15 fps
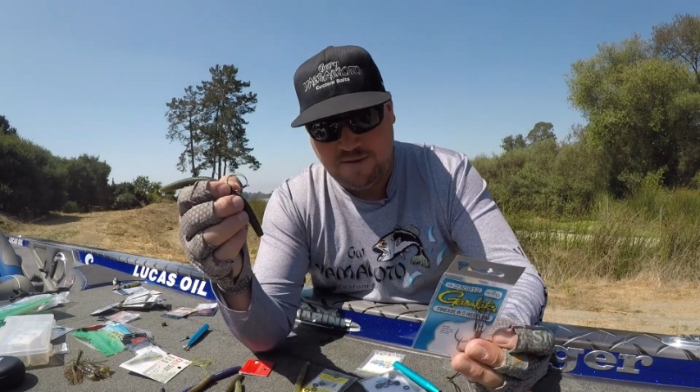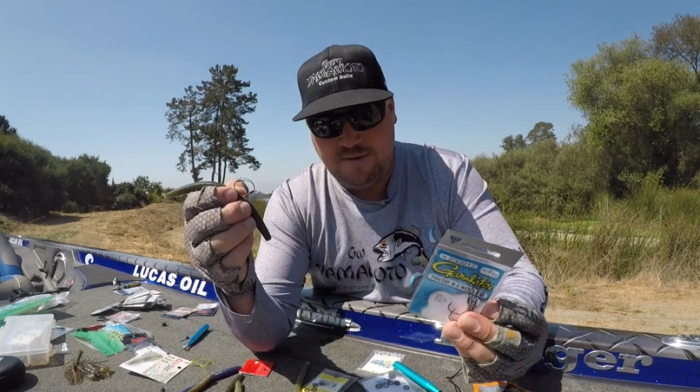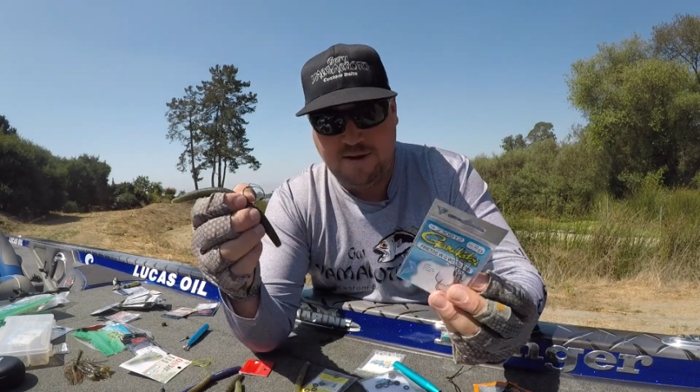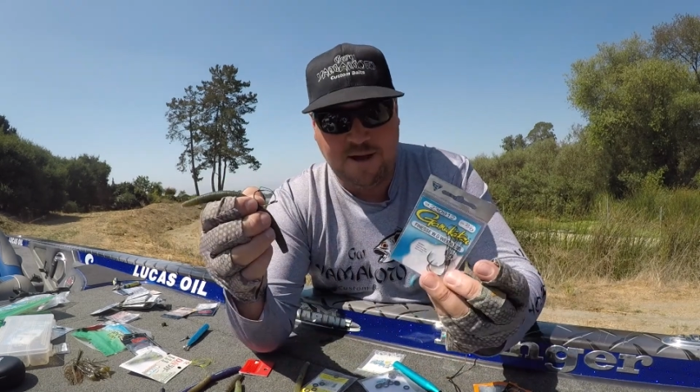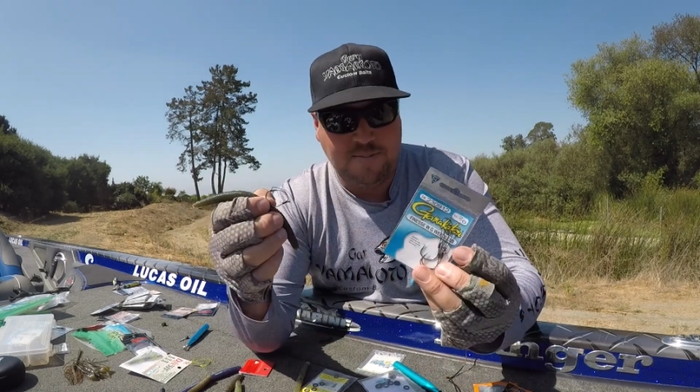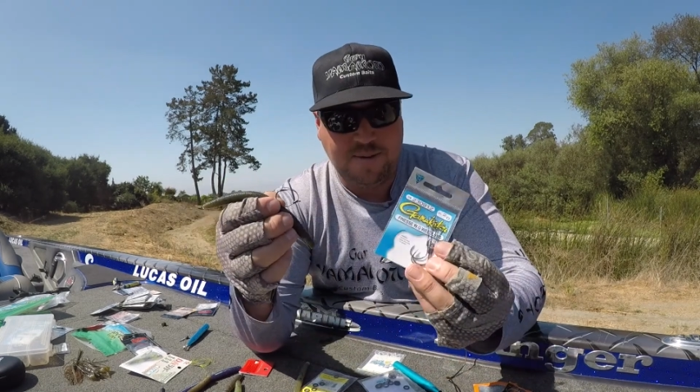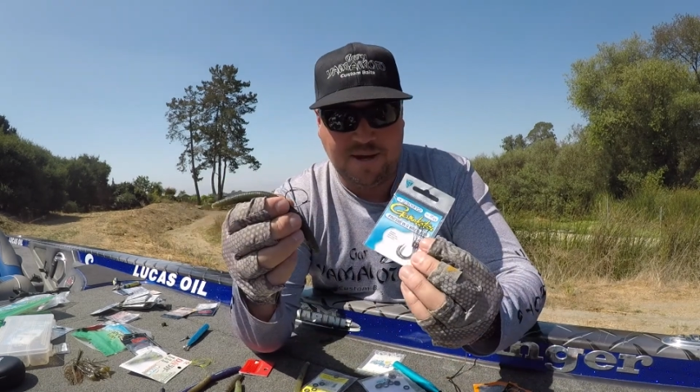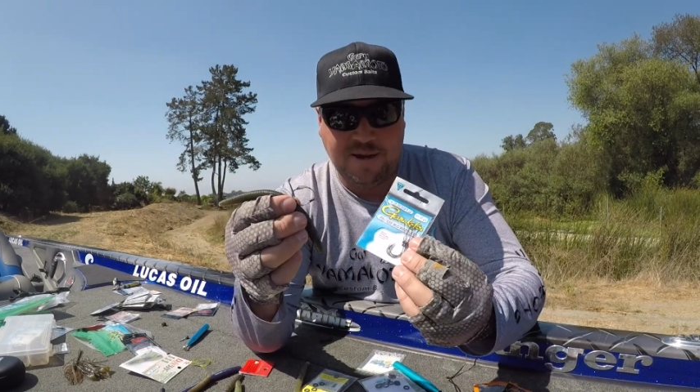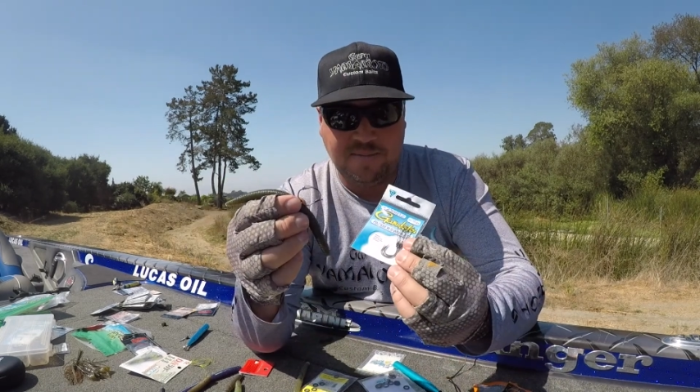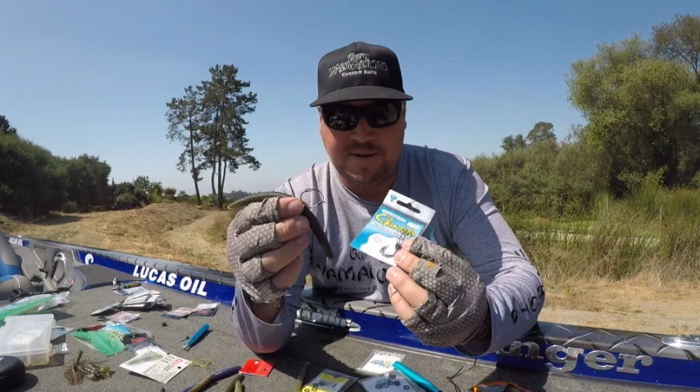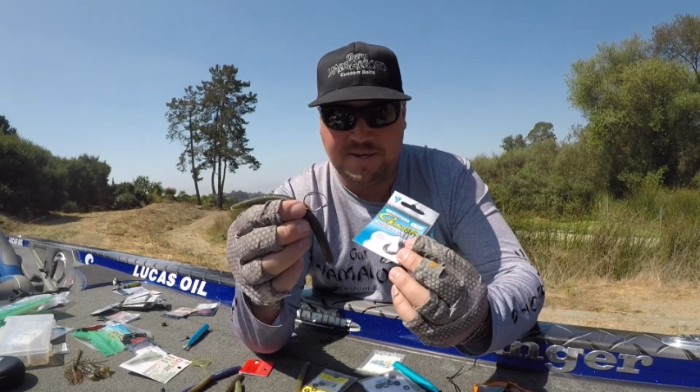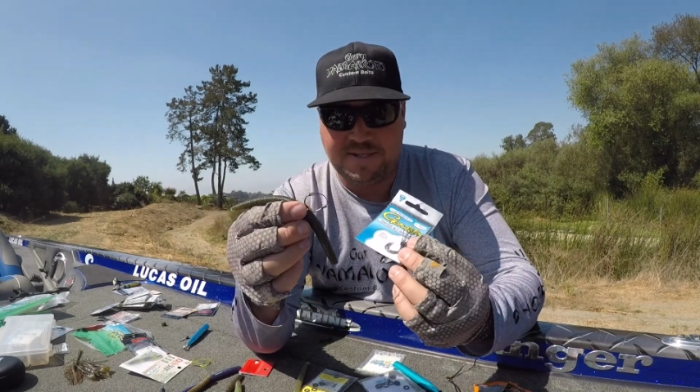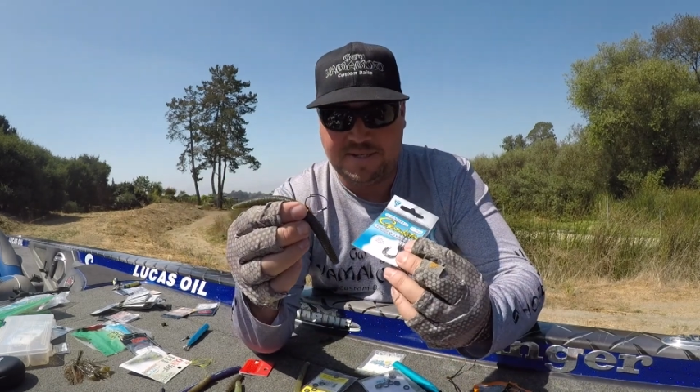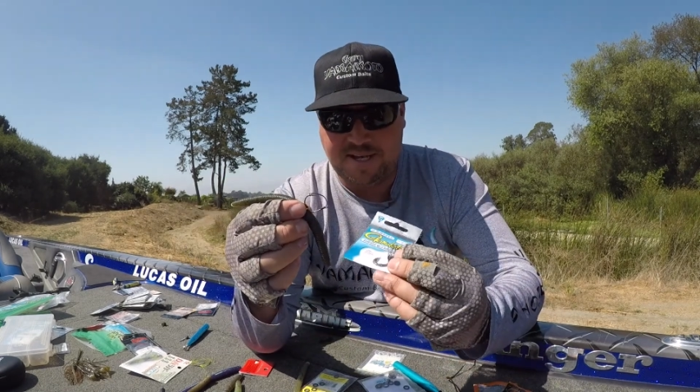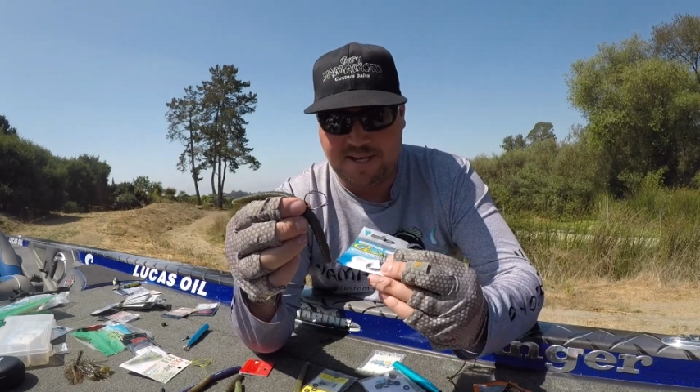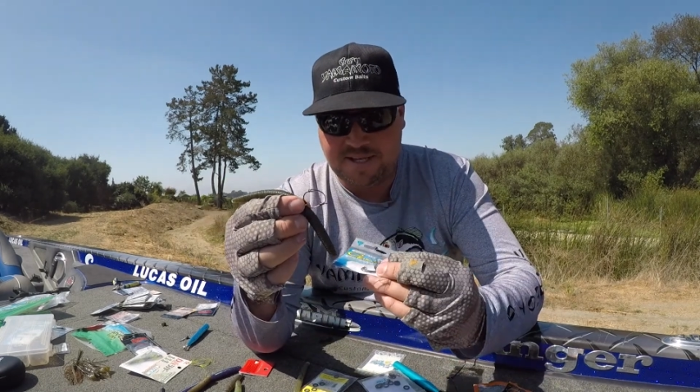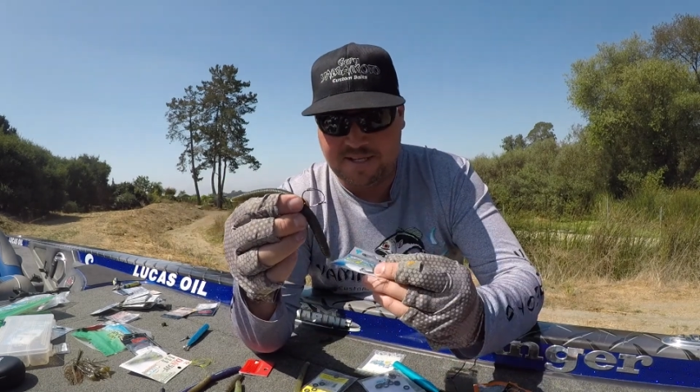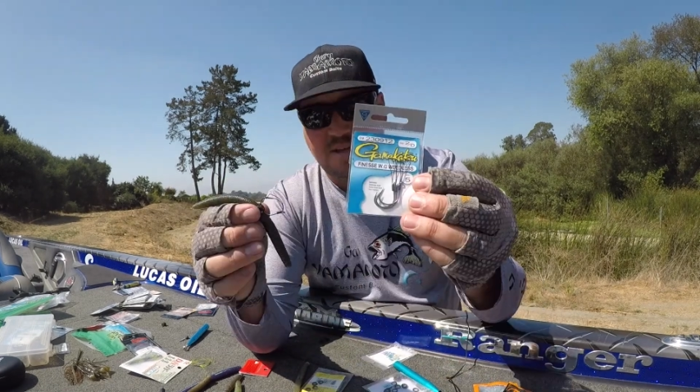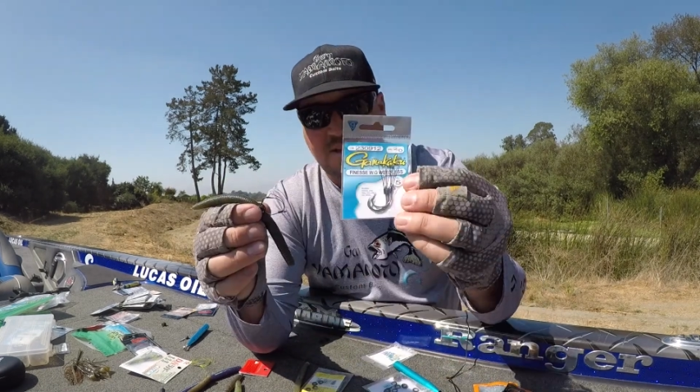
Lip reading: They're not paying me to say